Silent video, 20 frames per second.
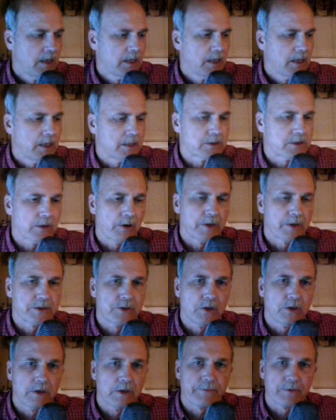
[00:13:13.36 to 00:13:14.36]
It's always
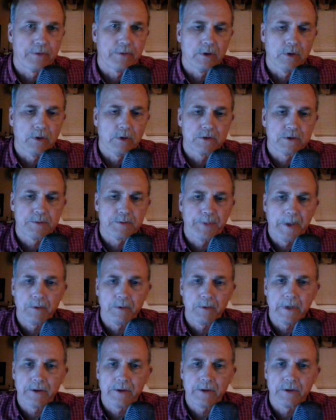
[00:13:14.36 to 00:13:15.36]
good for those
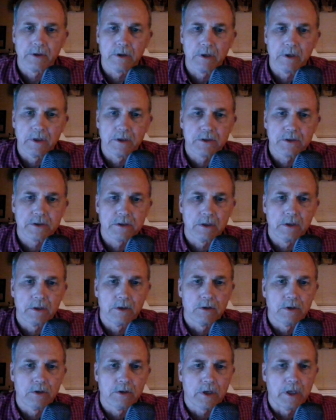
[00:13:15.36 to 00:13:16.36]
people out there
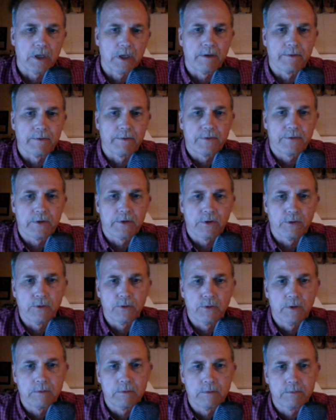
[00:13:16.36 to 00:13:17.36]
looking
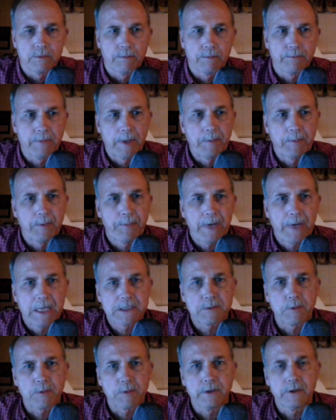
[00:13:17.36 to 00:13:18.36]
to maybe
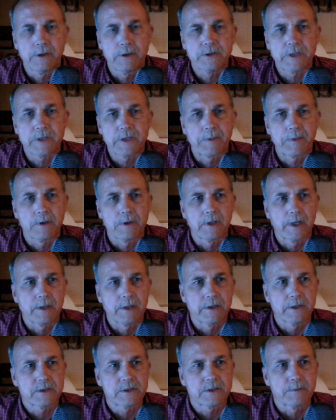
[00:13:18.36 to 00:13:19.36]
possibly do something like
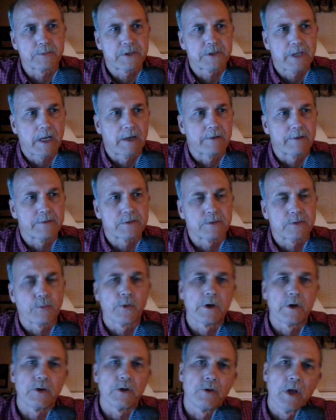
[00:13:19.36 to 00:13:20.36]
this themselves.
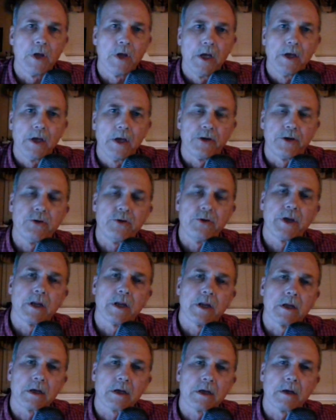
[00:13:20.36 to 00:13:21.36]
When you do
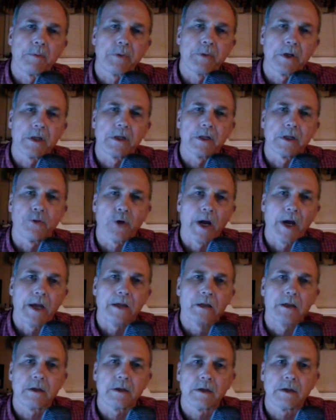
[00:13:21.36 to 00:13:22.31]
get it completely right,